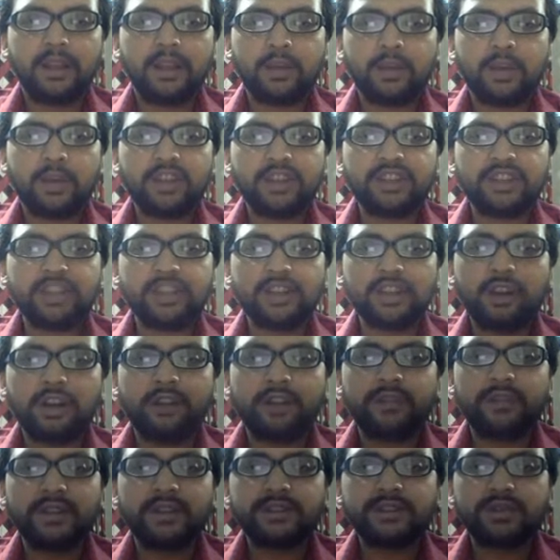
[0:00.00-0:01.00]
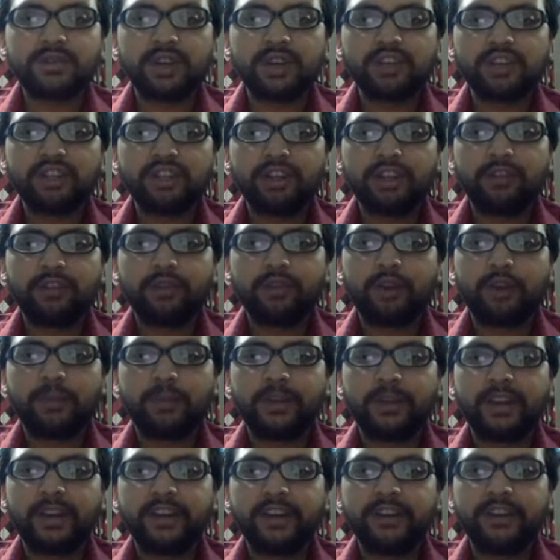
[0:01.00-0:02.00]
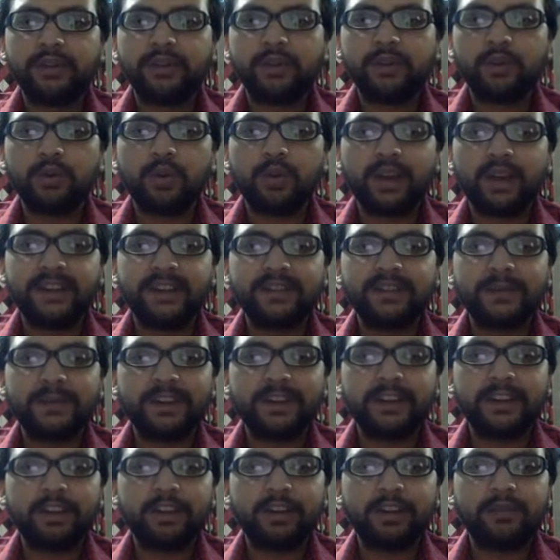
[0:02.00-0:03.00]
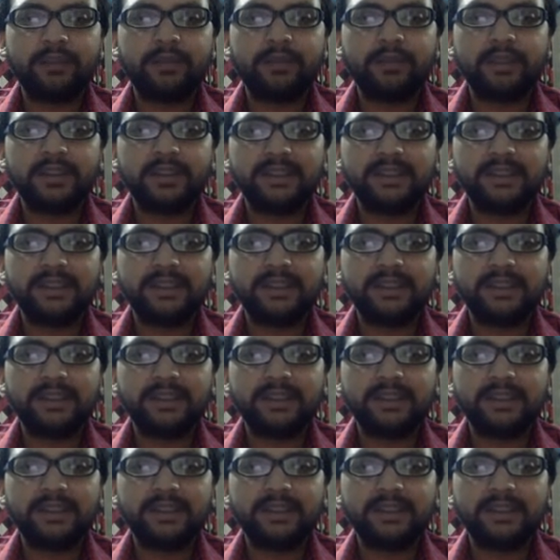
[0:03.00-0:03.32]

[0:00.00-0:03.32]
question of destruction of copyright due to widespread of